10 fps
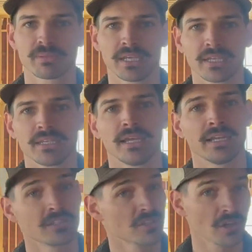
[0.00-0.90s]
in and
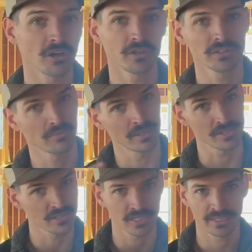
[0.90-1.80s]
installed, whether it's
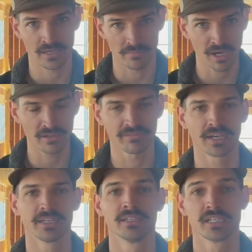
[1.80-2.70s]
cut down or
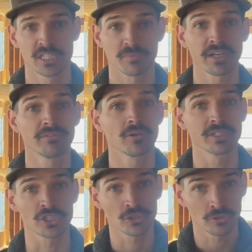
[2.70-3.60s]
modified. Spray foam
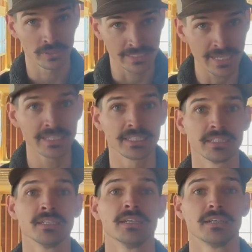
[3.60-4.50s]
is created.
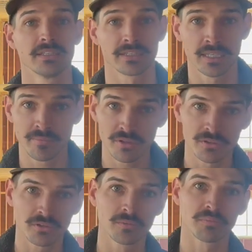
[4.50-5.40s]
The
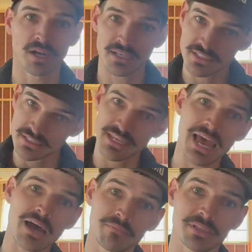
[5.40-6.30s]
chemical process
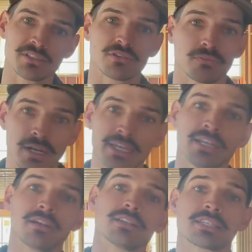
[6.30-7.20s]
happens right here
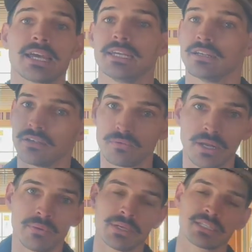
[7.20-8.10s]
on site,
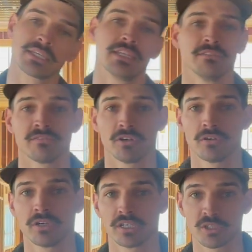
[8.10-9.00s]
right when it's getting
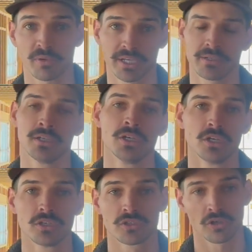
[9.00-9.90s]
sprayed.
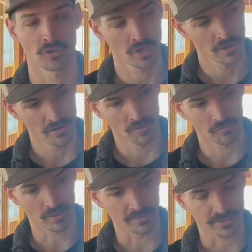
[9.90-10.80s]
So
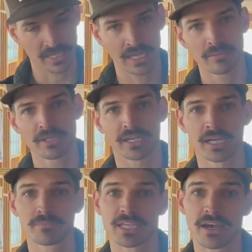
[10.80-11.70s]
from the time that it
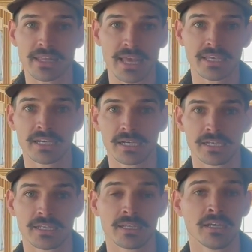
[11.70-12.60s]
comes out of that
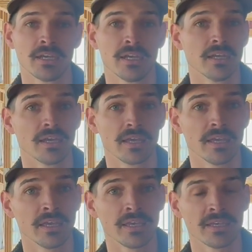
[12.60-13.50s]
gun,
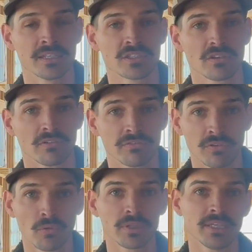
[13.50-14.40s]
it is
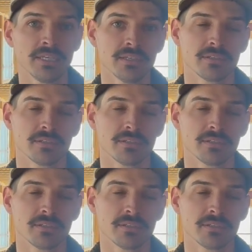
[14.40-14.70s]
fully